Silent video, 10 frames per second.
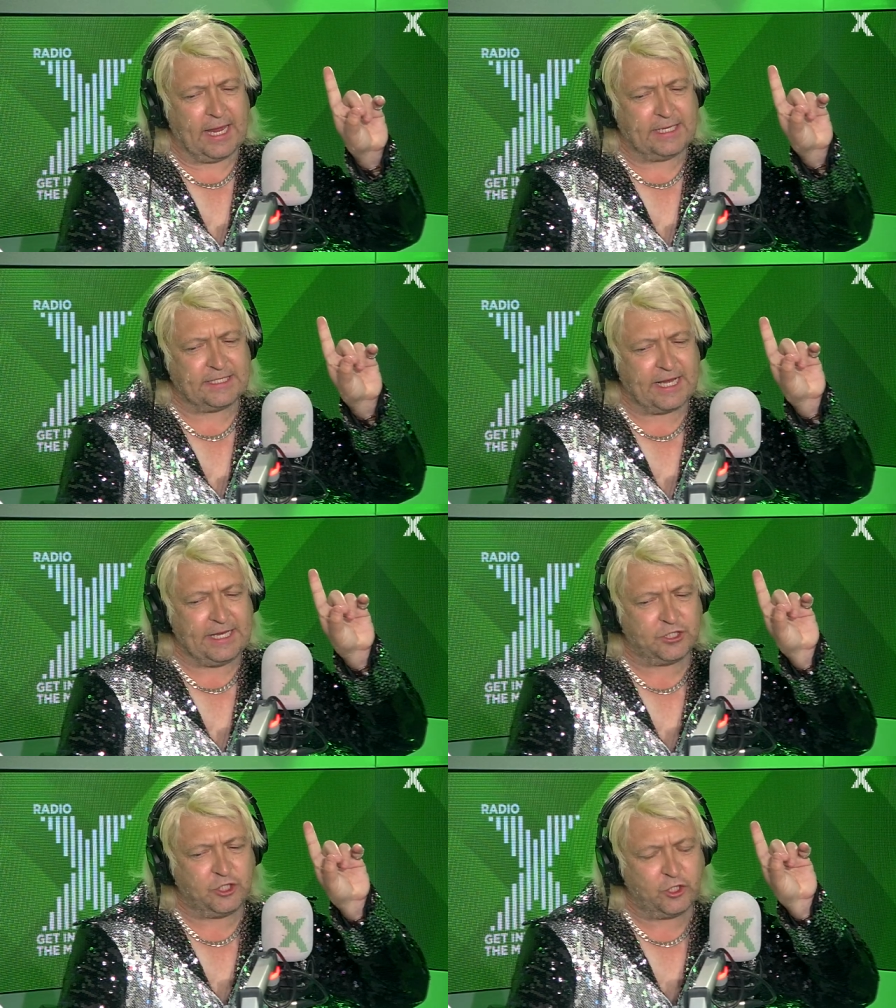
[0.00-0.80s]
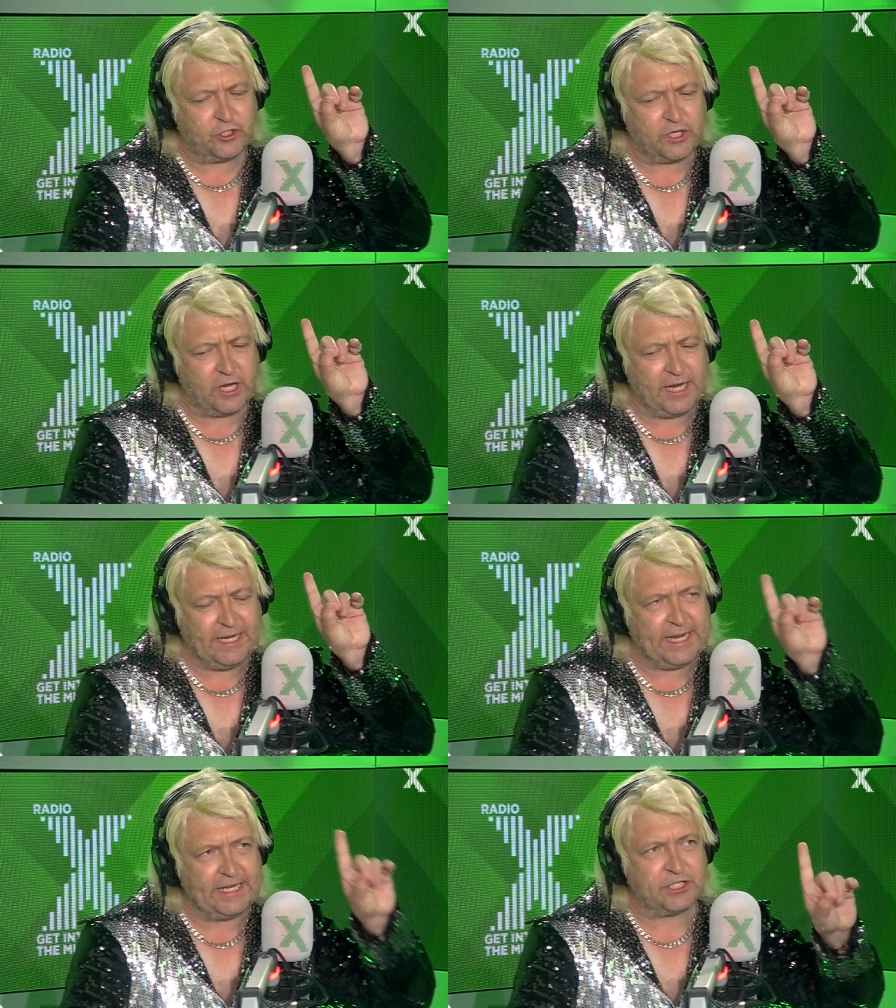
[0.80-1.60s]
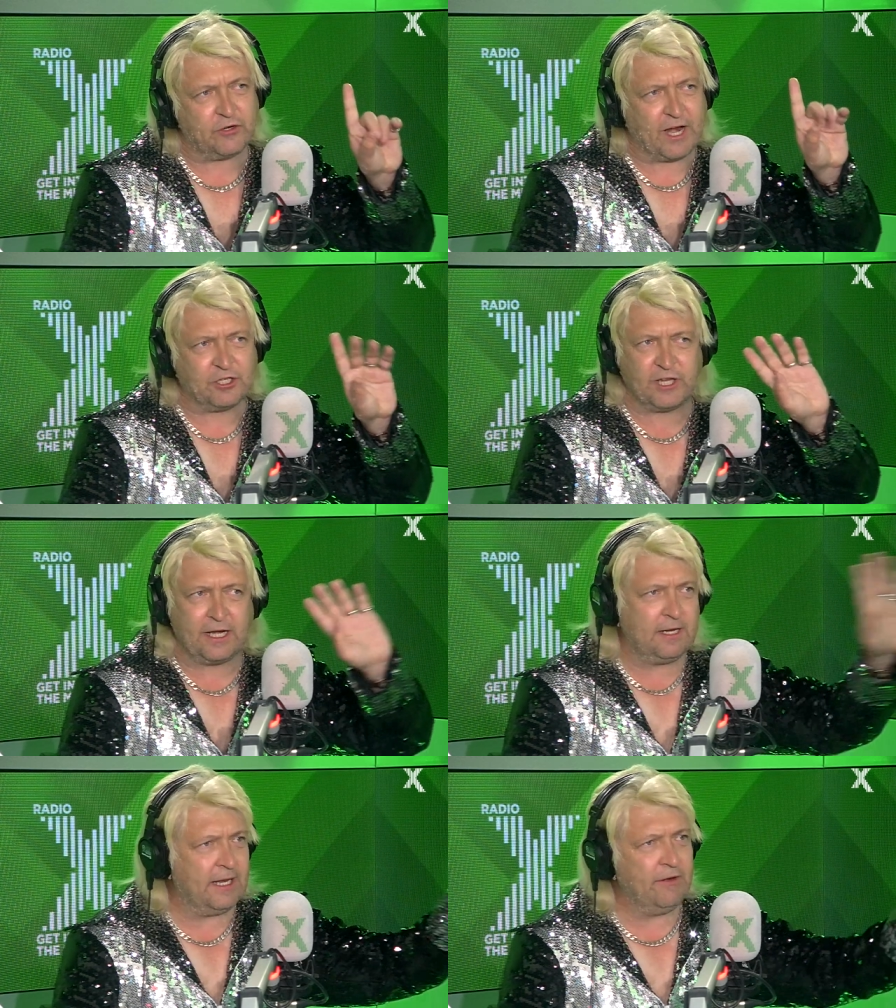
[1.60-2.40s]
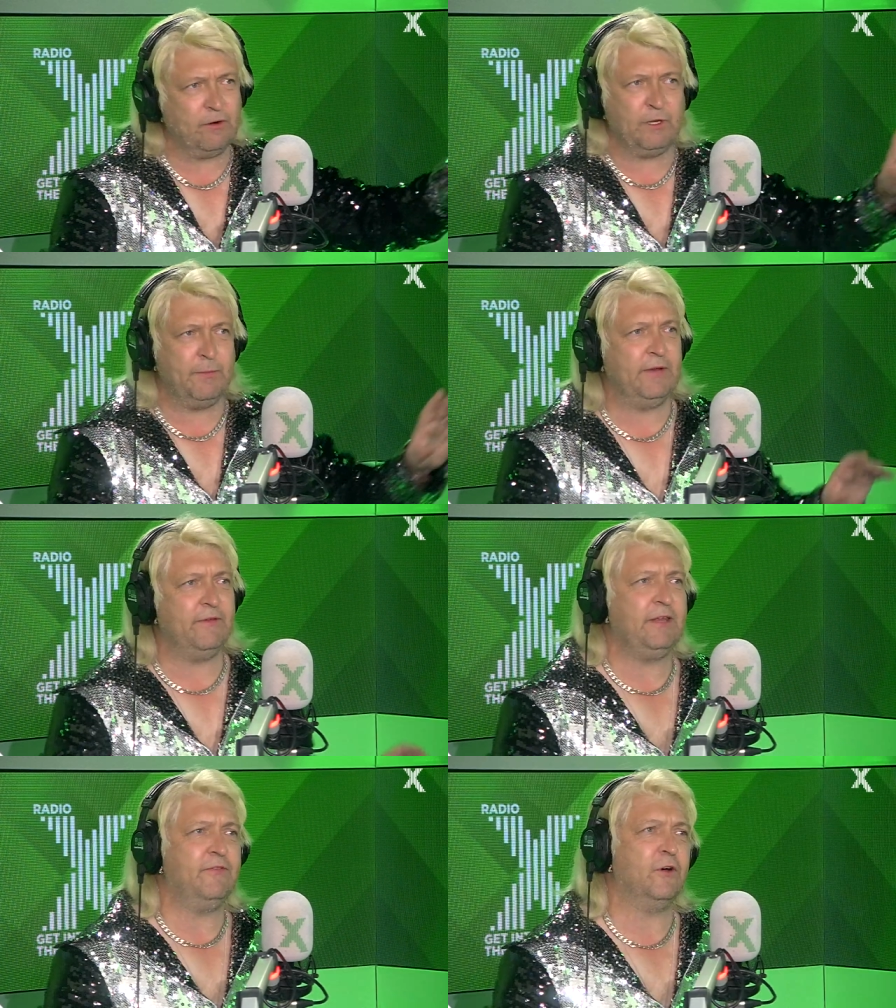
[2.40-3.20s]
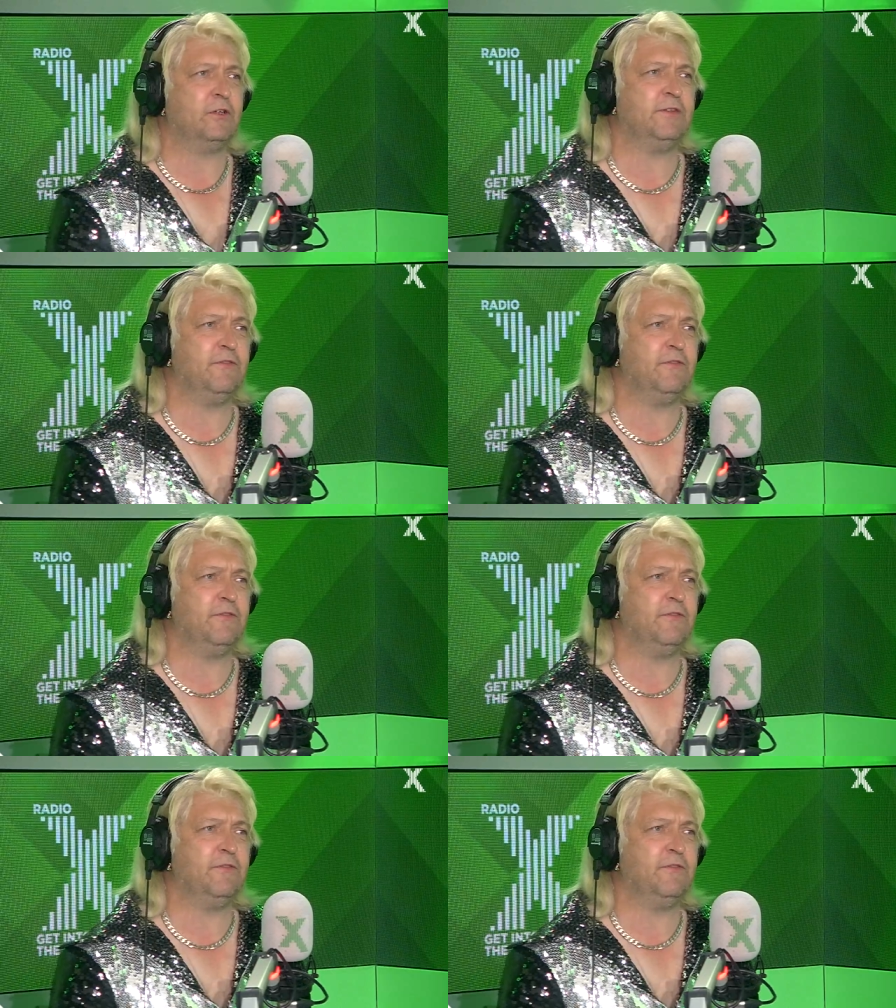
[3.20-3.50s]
he's saying it's just a yeast rash. That'll clear up with a bit of E45. Oh my